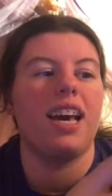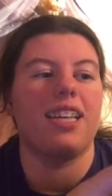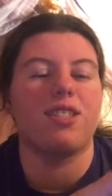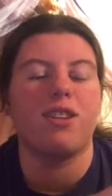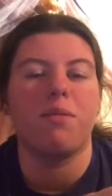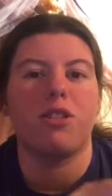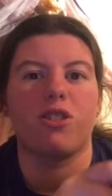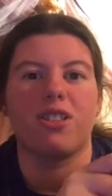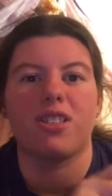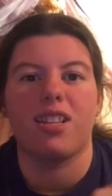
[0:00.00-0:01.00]
It's going to be
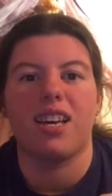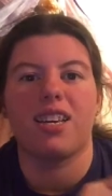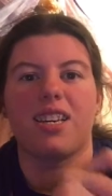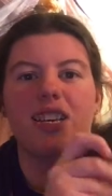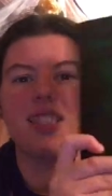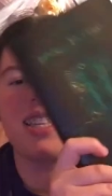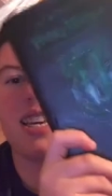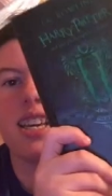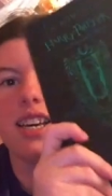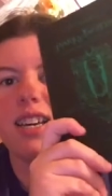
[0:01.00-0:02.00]
just like
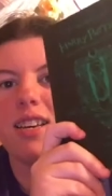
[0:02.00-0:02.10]
the